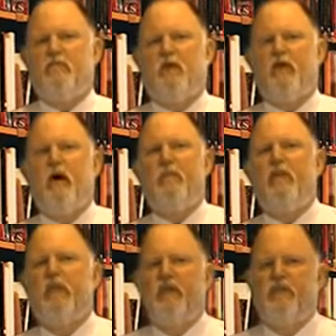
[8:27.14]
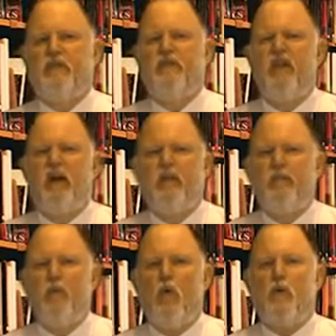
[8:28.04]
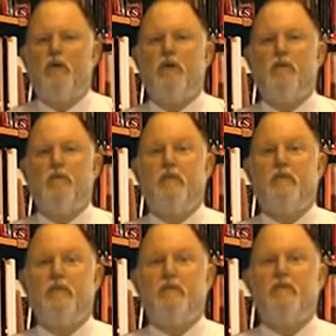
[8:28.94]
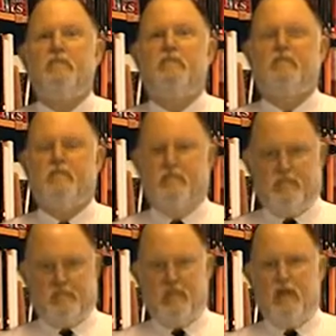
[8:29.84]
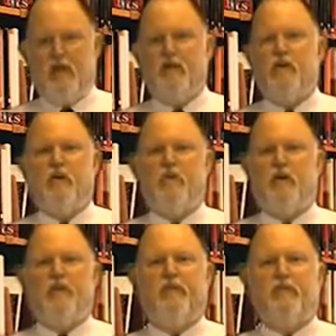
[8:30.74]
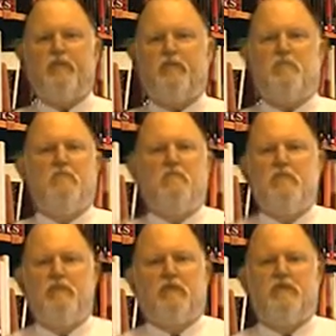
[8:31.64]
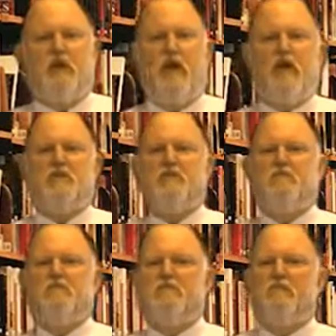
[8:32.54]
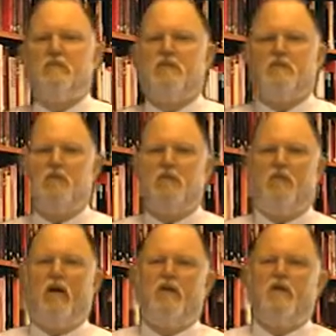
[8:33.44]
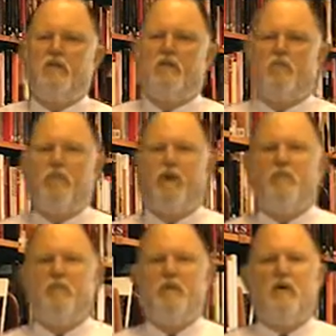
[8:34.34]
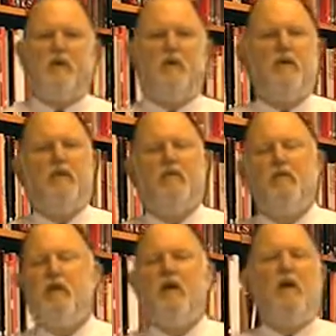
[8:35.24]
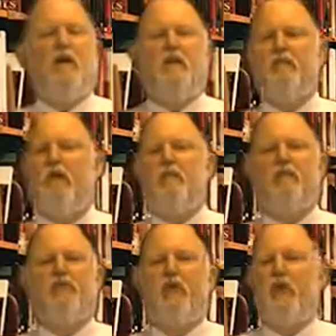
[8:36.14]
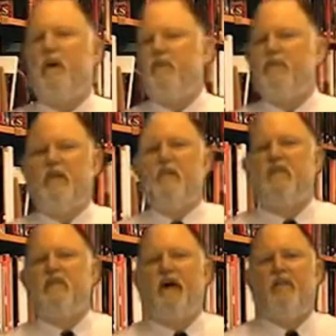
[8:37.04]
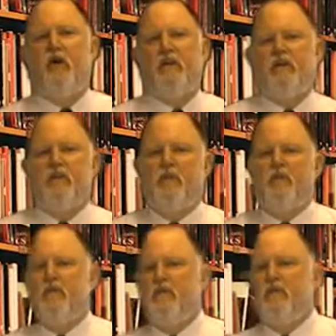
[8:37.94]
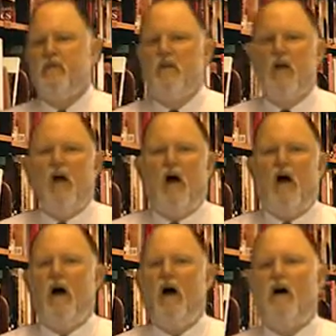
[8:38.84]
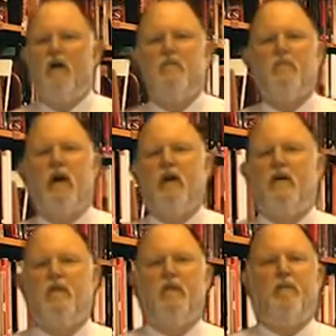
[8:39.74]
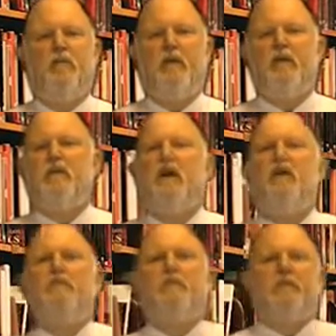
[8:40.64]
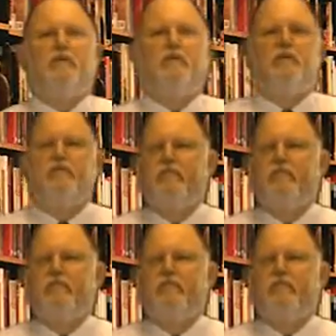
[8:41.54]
a couple of things that are very important to your business in terms of its success, its continuation, its profitability, whatever, you'd probably throw up same list I've always come up with. I'd come up with customers,